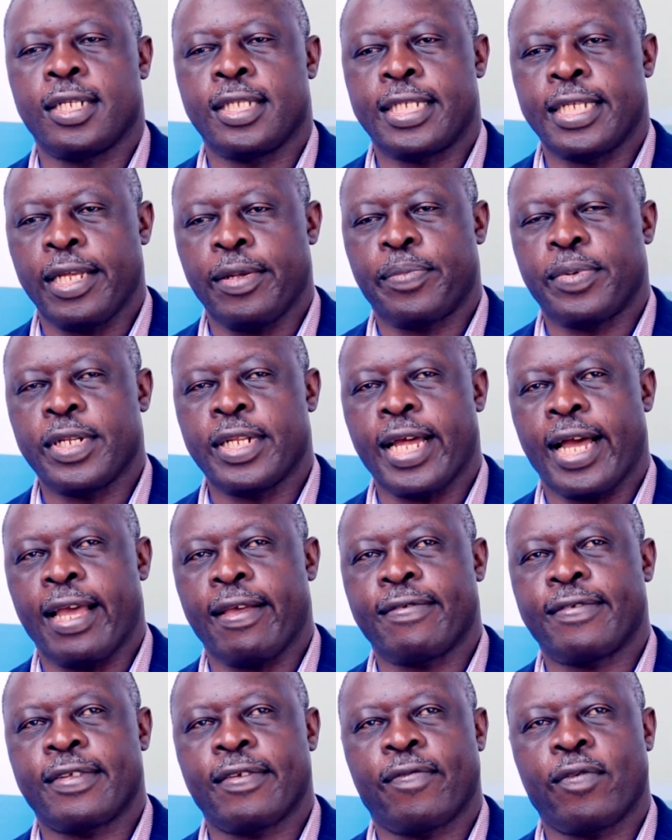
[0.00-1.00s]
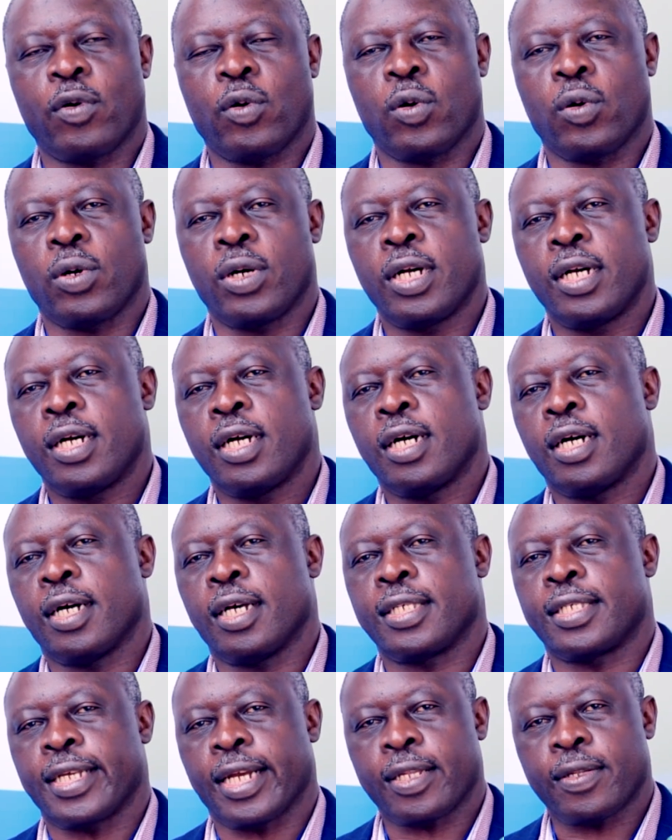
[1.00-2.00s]
deep dives for
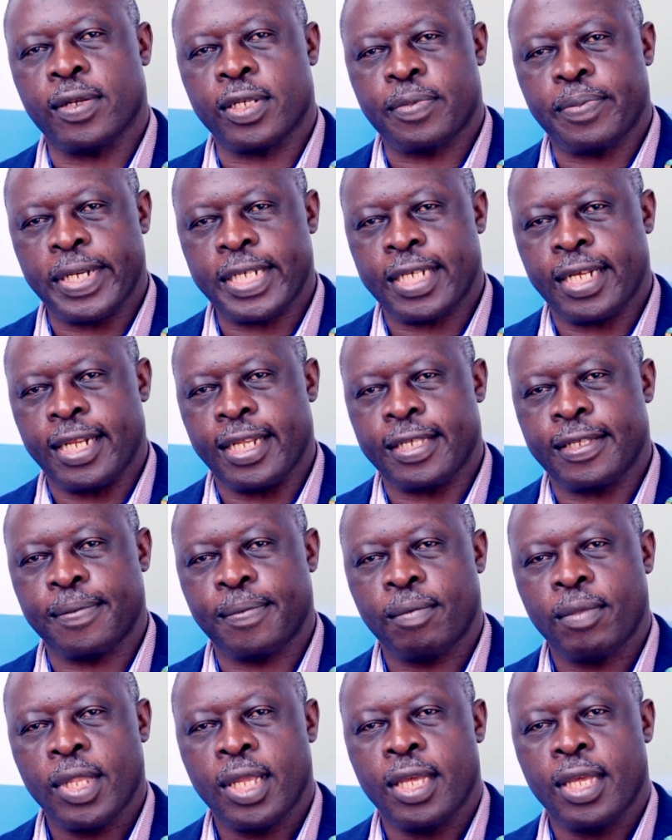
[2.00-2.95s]
sector specialists.